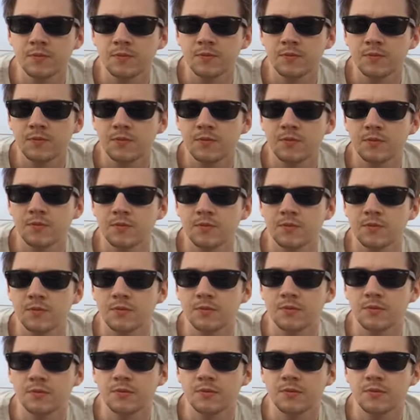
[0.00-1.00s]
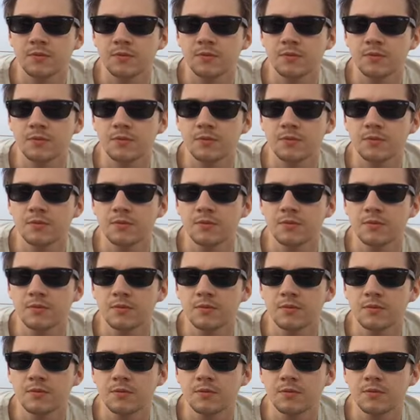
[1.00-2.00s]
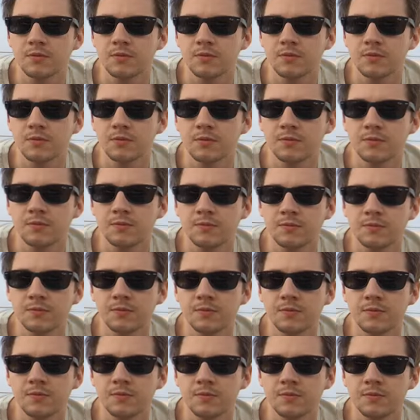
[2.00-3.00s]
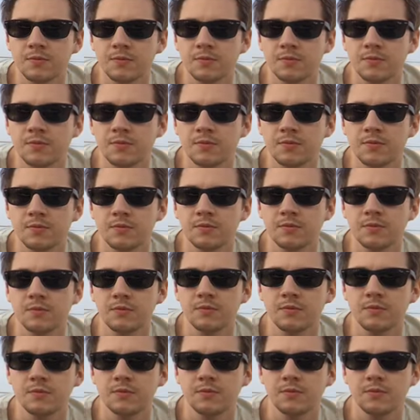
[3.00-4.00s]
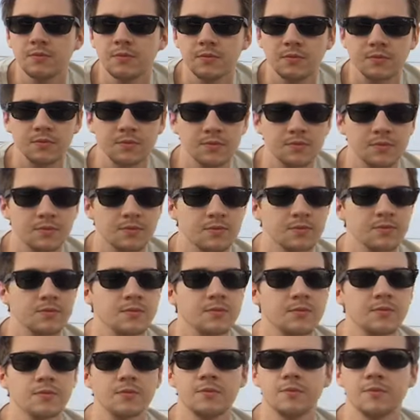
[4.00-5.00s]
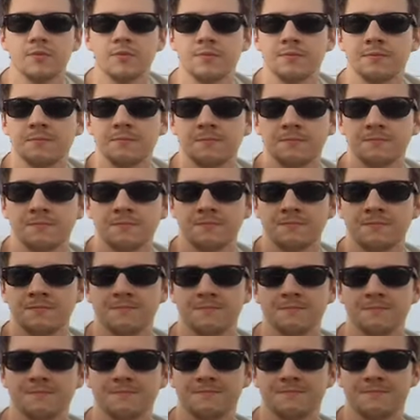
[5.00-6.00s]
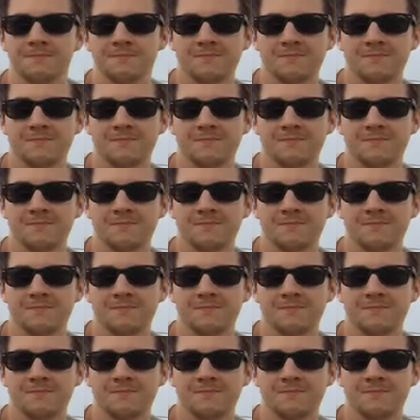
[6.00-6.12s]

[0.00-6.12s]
This person isn't speaking.